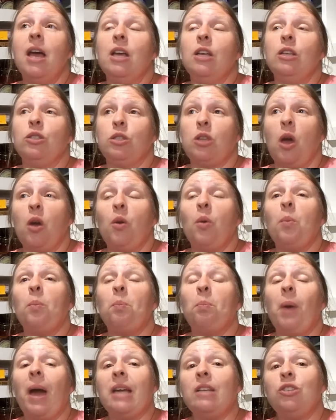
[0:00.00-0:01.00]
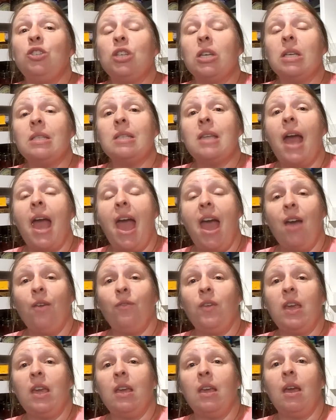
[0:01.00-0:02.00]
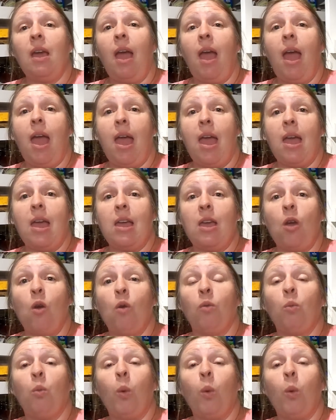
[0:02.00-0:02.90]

So, by just having a